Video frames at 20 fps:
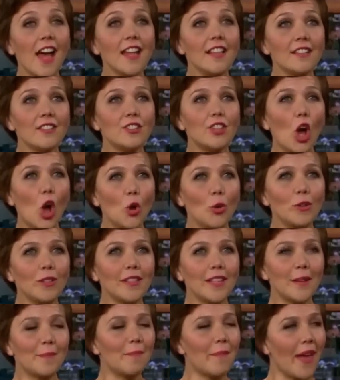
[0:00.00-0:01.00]
it's not
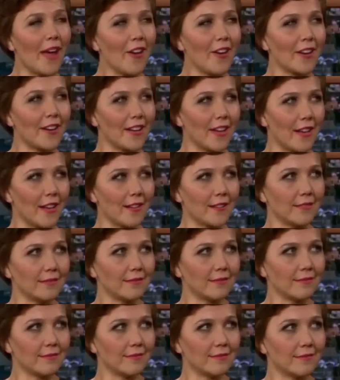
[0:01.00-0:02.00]
totally
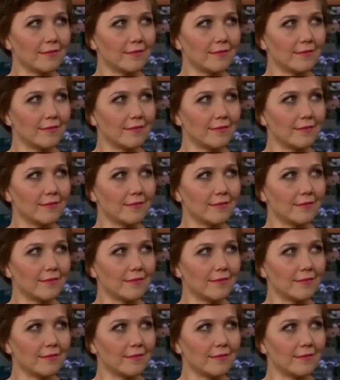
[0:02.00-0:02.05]
America.